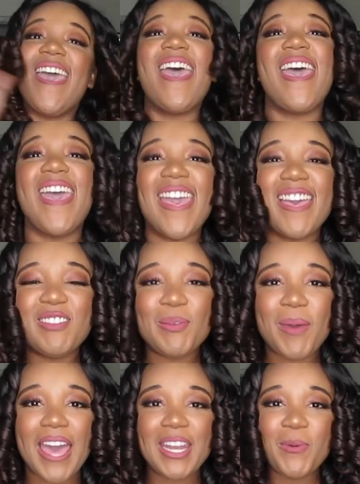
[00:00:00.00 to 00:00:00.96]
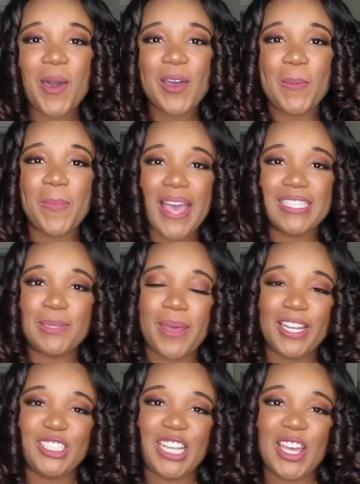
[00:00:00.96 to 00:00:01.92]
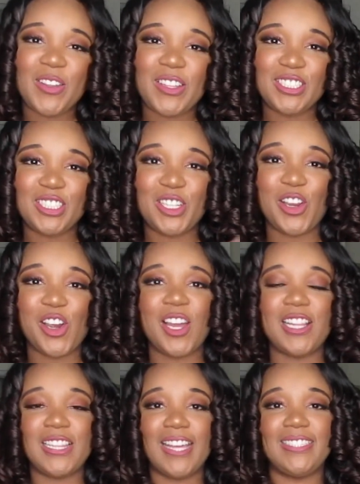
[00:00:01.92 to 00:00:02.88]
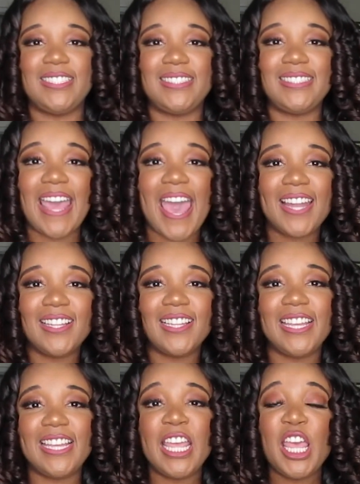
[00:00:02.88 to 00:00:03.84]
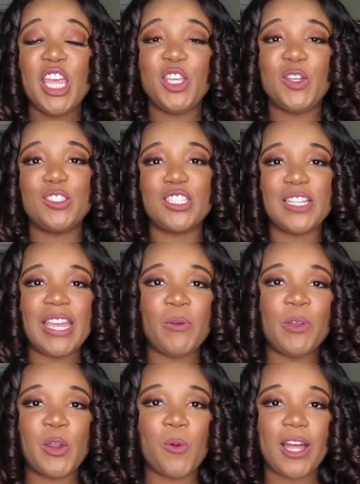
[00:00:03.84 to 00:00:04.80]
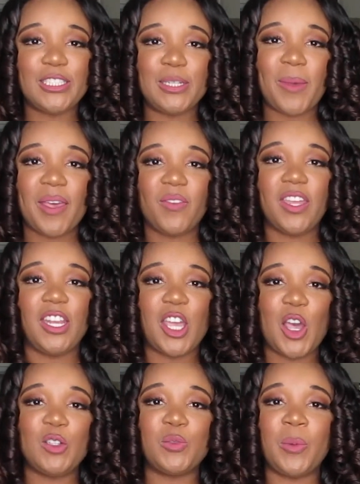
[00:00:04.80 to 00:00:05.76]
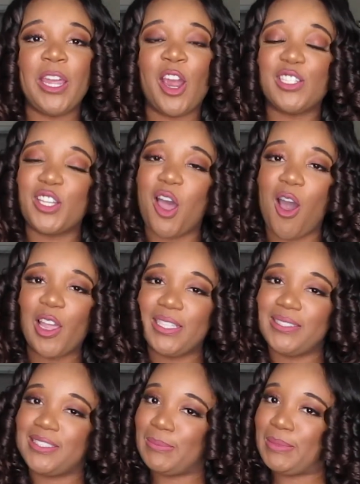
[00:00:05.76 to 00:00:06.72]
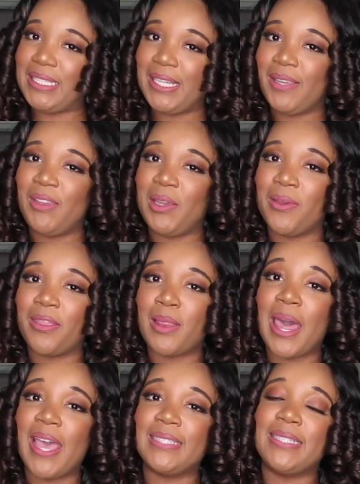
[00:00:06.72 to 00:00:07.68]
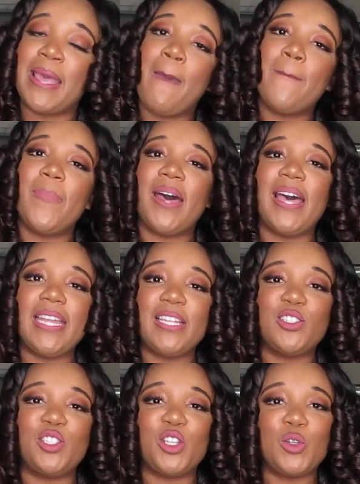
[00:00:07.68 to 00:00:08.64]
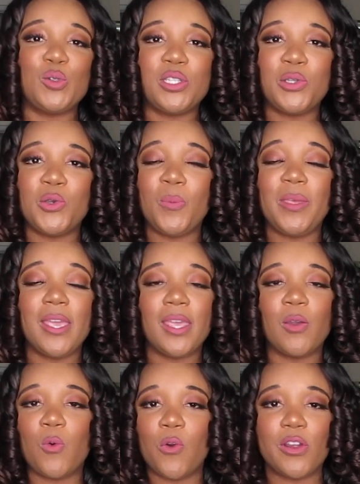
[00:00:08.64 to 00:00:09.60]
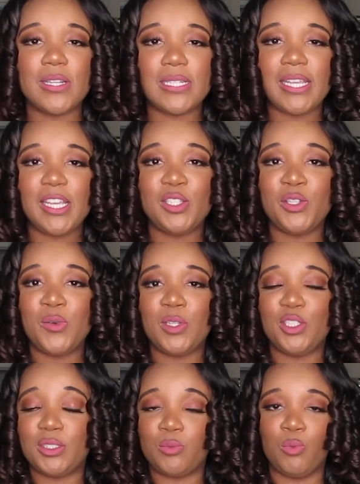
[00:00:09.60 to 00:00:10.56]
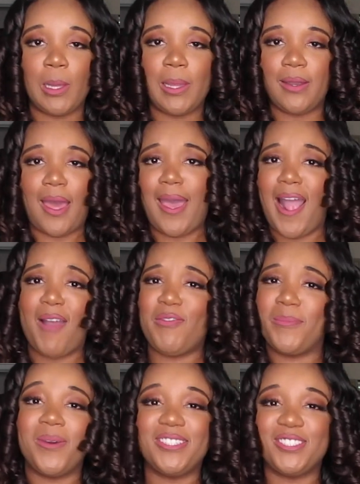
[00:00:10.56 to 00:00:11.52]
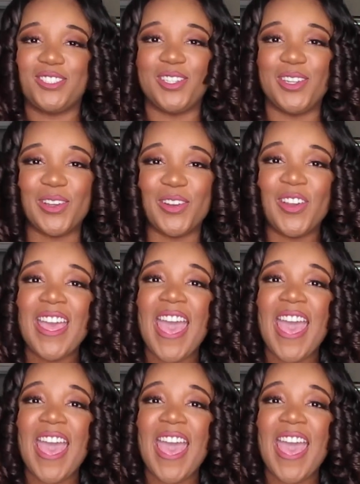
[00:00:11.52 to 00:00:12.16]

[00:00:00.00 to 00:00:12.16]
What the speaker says: Hey everybody, welcome back to my channel. This is your girl Alexis Natalie. Usually when you're watching my videos, we are talking some TV with Lex, but due to being in quarantine, due to just really not having much to do,